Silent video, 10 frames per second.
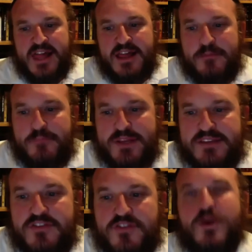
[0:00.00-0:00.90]
But
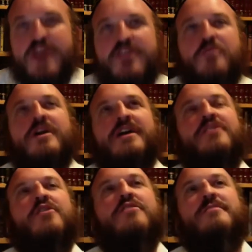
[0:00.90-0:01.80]
the way that we're going to
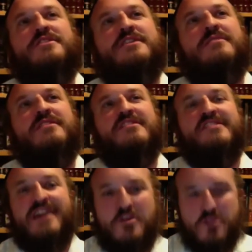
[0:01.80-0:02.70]
go to Rebbe Shimon is
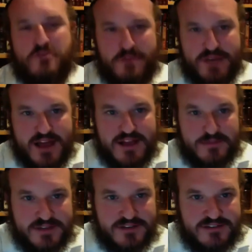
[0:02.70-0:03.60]
together with Rebbe
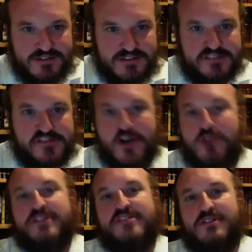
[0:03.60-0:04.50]
Nachman, because they
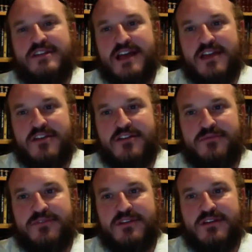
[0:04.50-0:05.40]
always go together.
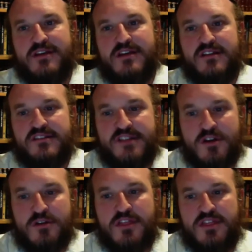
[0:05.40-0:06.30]

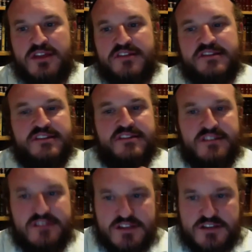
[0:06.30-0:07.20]
So this is the
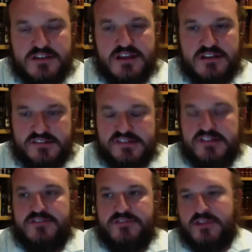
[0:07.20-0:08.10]
teaching that you'll see in front